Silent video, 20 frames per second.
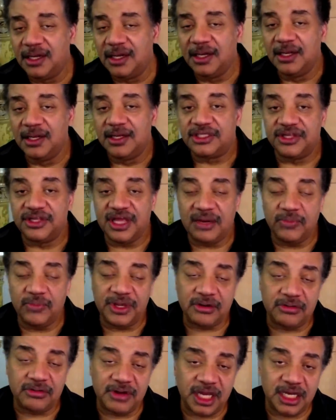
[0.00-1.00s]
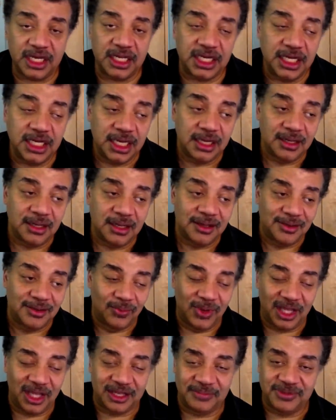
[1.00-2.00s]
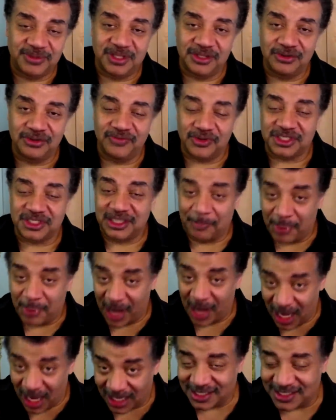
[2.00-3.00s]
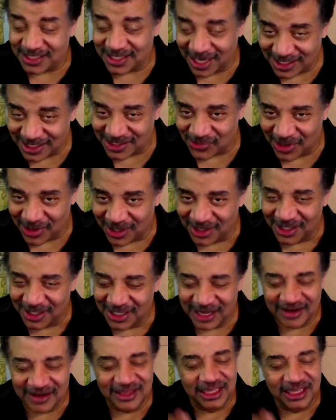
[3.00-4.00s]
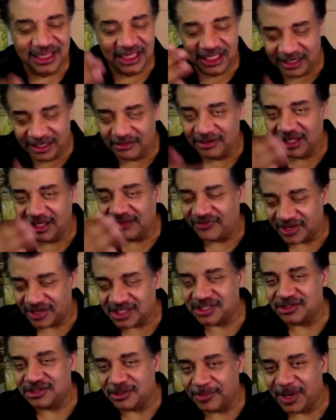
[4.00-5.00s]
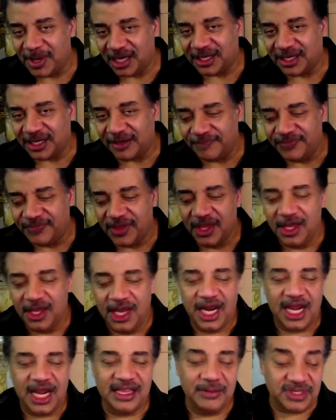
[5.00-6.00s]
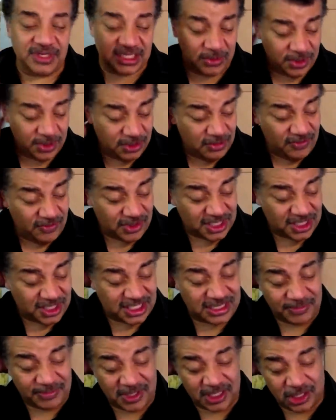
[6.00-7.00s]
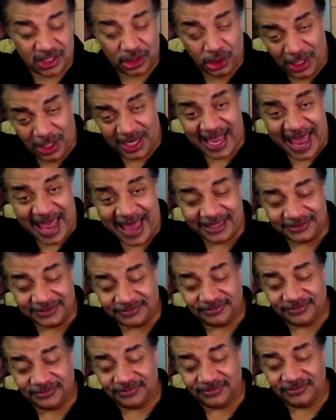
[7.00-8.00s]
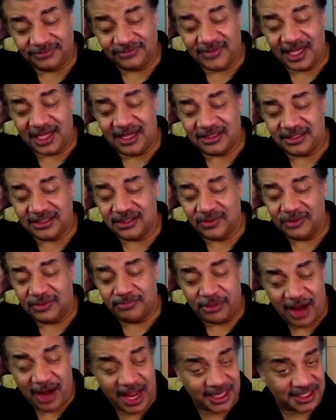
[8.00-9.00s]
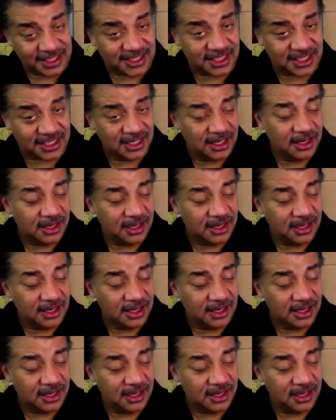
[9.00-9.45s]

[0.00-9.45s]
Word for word: So then we created Welcome to the Universe, the pocket-sized tour that literally fits in your pocket. And then we said, well, the universe is something to look at and to embrace.